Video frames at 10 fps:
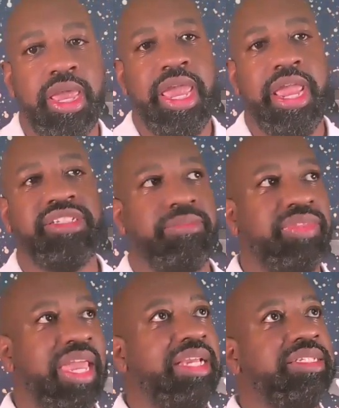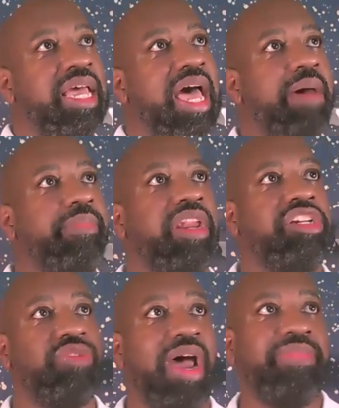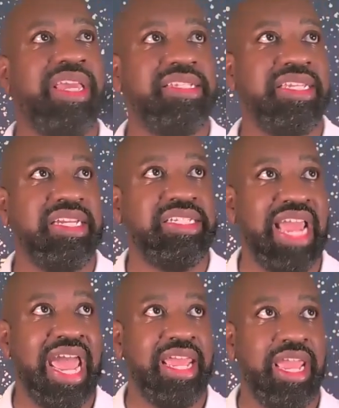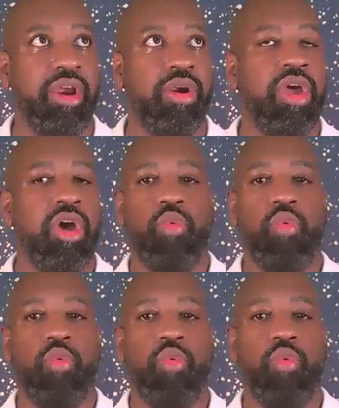Here's some things. I'm going to drop these in the chat here